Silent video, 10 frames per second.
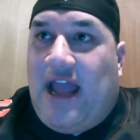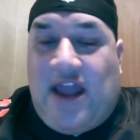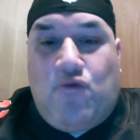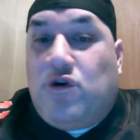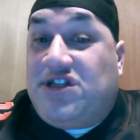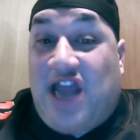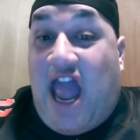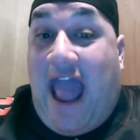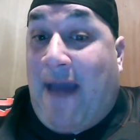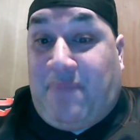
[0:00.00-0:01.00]
It was
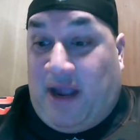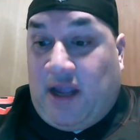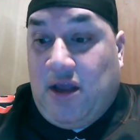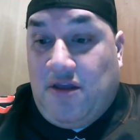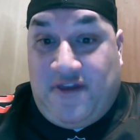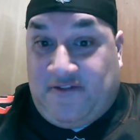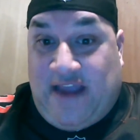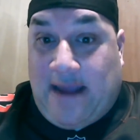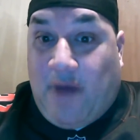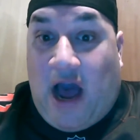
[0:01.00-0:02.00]
epic, this
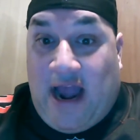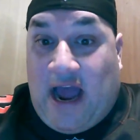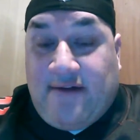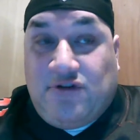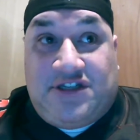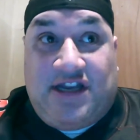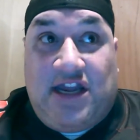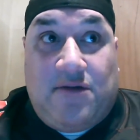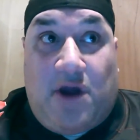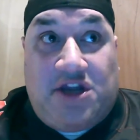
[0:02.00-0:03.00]
game. I was
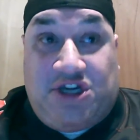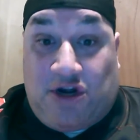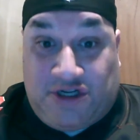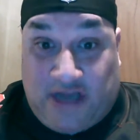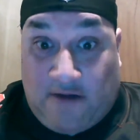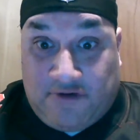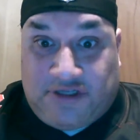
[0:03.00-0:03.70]
sitting in my chair just.